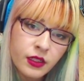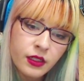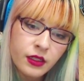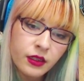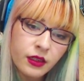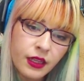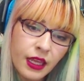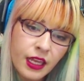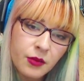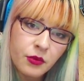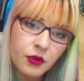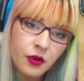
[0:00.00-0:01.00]

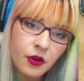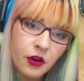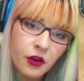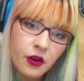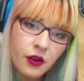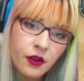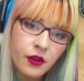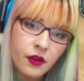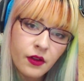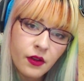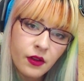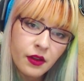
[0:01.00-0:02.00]
Laborer
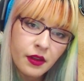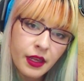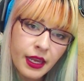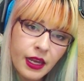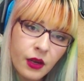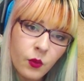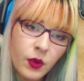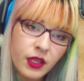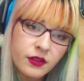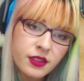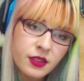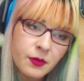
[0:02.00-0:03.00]
at Wells
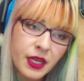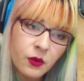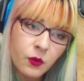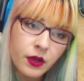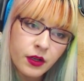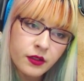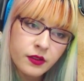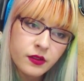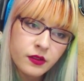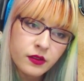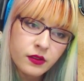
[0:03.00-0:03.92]
Cement Works.